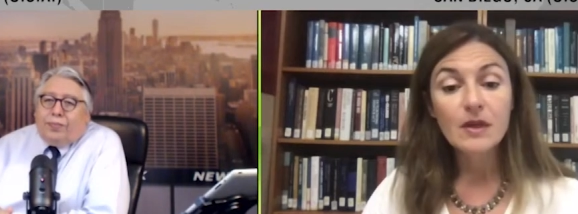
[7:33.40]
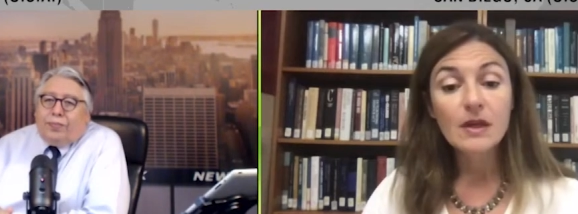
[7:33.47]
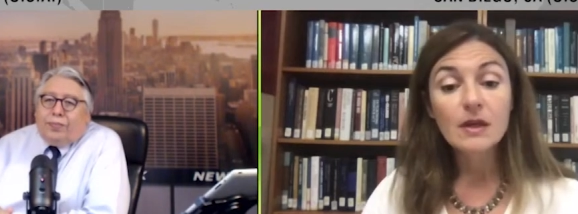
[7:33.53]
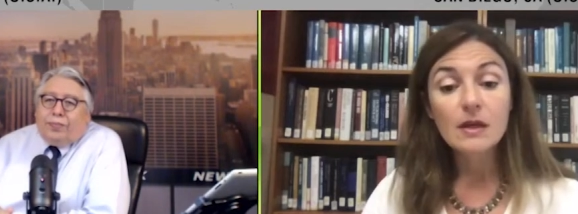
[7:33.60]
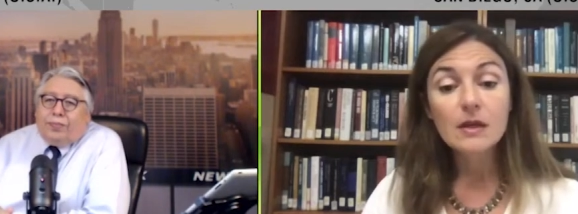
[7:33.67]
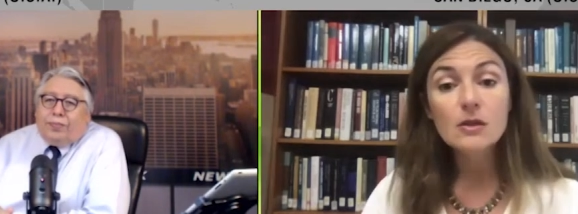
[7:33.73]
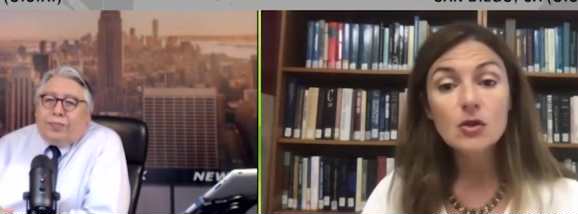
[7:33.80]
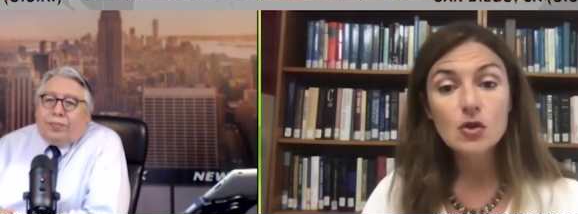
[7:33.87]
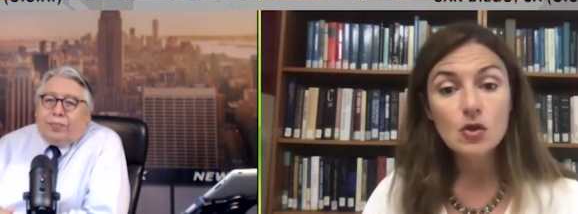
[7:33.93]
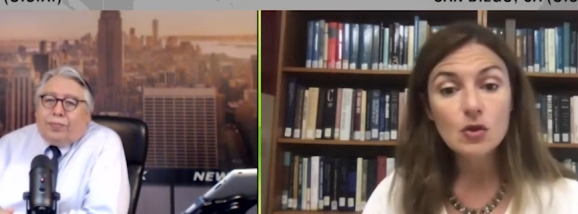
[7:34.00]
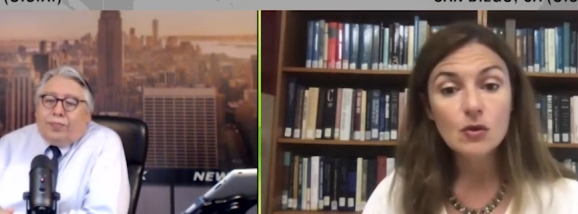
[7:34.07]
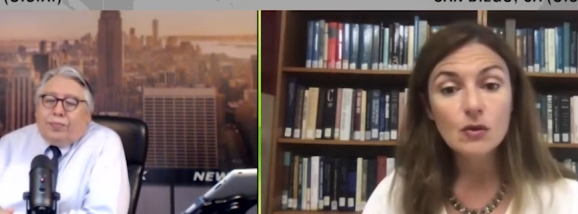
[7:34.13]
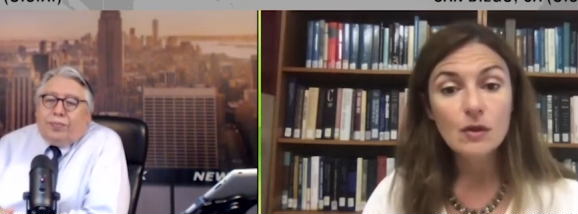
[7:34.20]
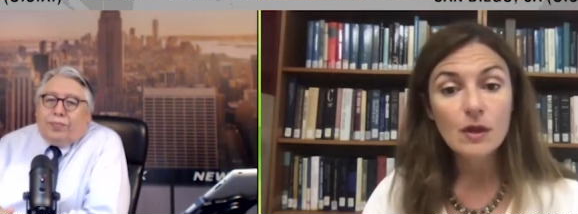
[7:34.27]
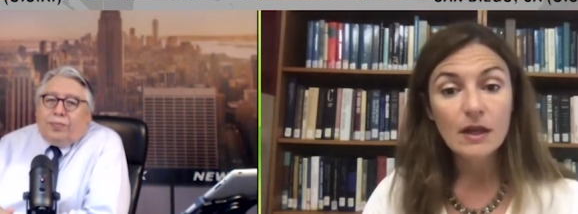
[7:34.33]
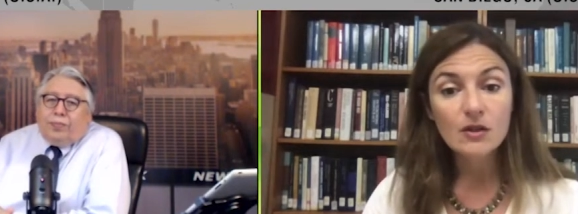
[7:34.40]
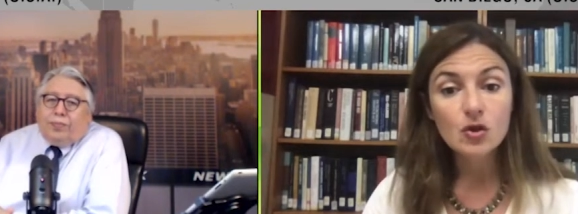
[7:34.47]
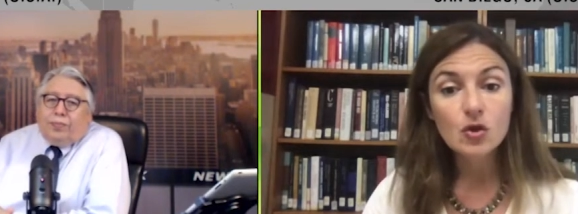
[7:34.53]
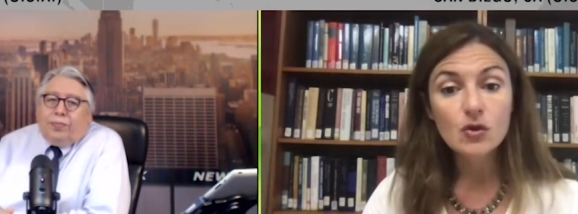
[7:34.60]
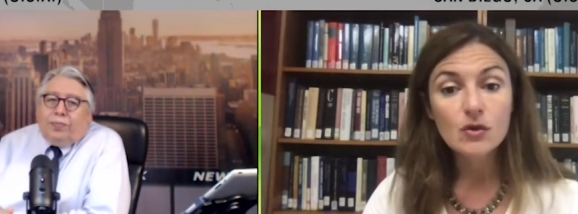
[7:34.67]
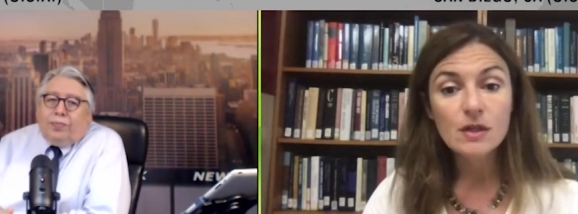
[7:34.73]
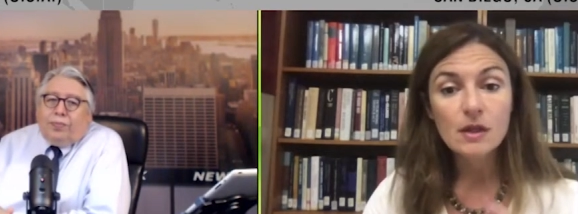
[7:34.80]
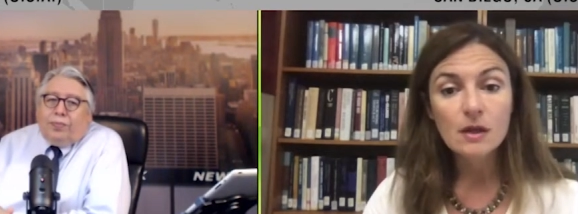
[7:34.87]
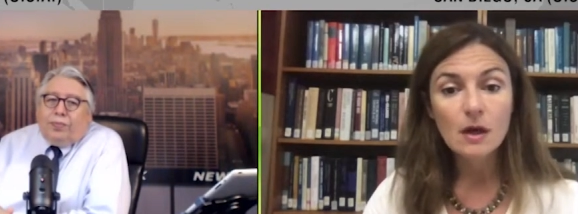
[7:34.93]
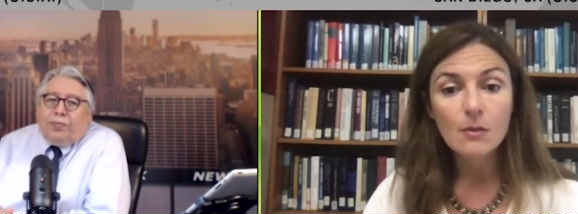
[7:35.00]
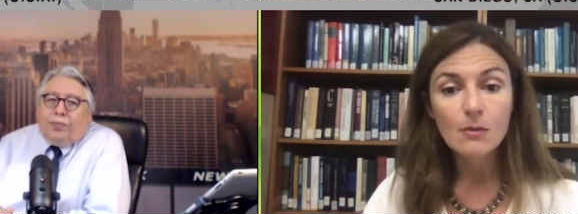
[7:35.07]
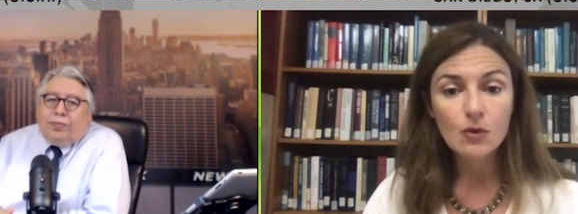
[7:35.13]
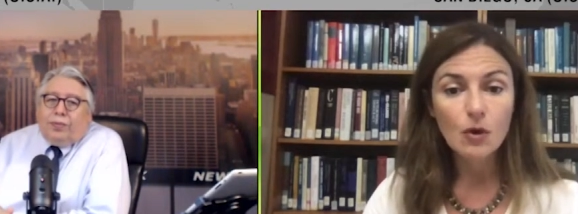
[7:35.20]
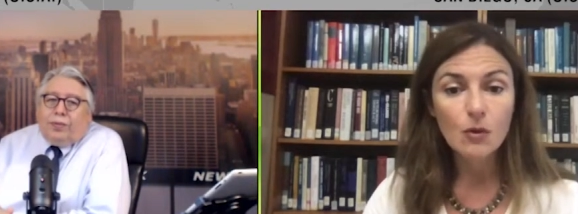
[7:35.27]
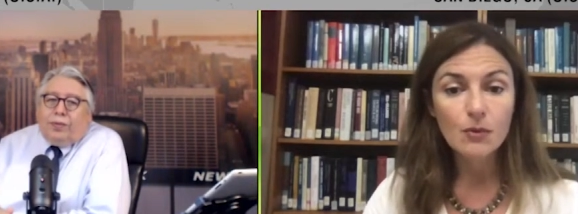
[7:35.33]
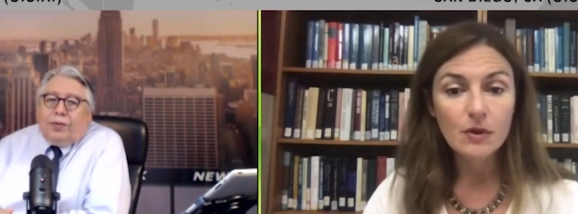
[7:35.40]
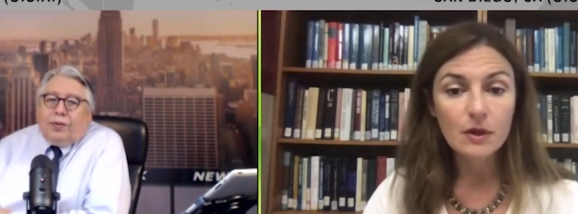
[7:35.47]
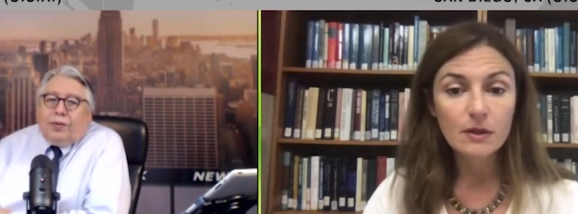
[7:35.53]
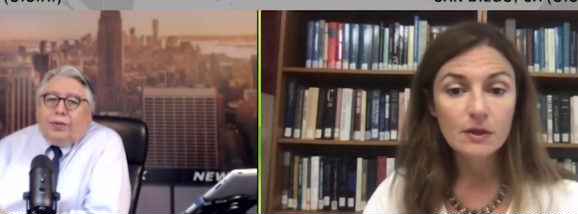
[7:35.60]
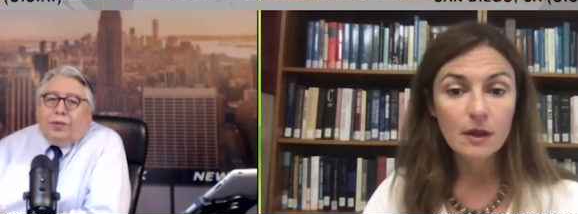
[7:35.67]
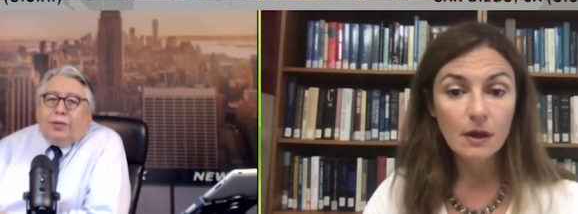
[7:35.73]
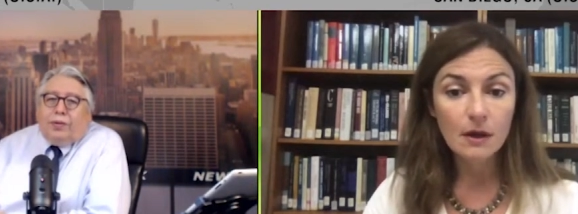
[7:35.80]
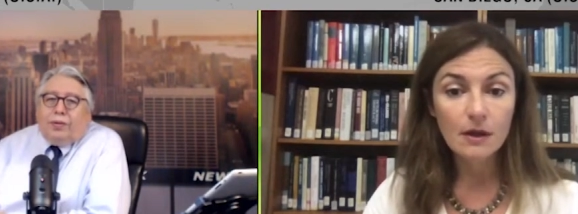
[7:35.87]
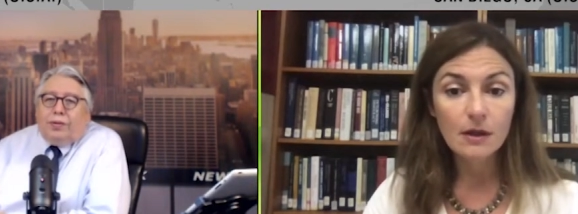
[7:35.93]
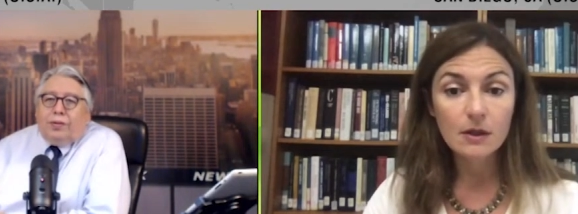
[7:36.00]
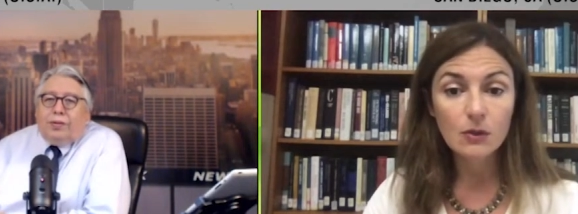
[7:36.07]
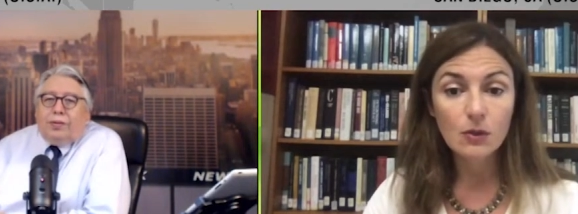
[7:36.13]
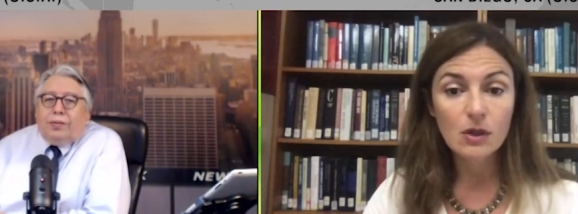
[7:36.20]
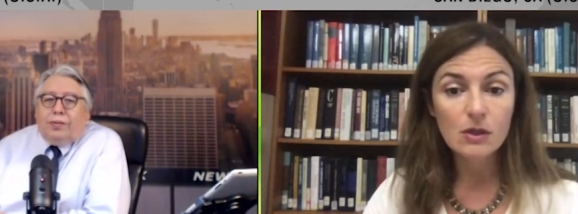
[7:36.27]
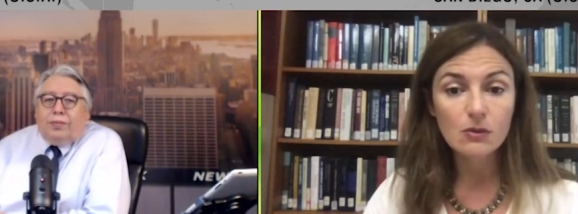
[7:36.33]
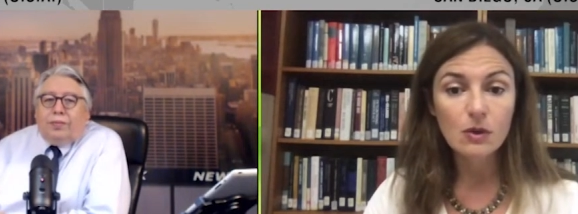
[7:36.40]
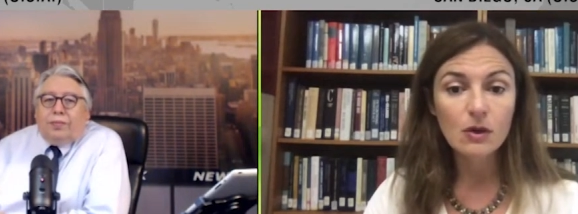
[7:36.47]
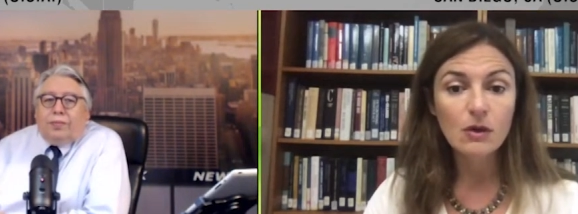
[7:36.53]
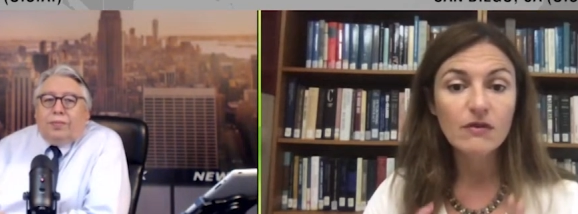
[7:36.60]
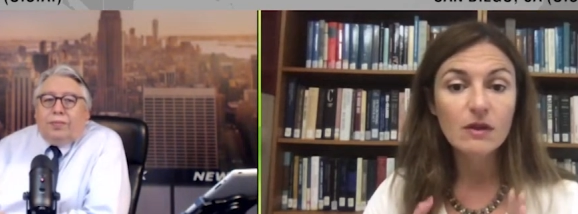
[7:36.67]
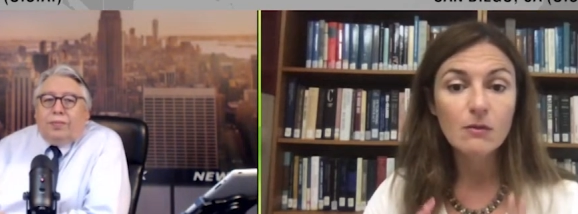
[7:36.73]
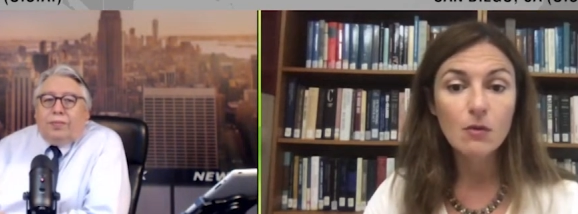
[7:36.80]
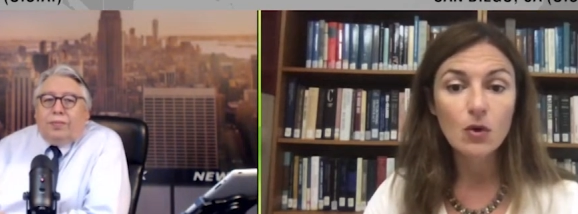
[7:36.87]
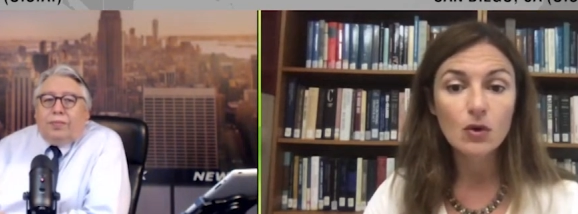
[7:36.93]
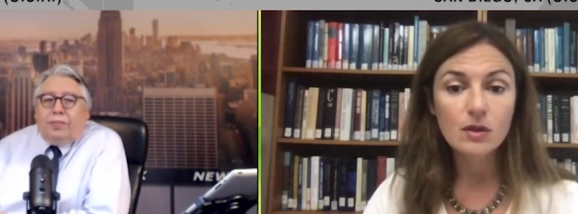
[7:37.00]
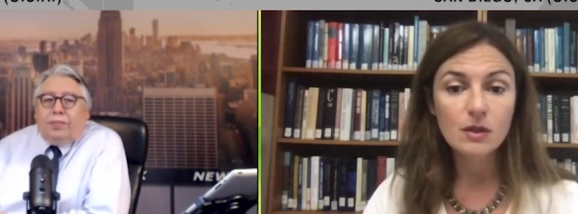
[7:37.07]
Speaker 1: it is true that choosing the appropriate target was one of the most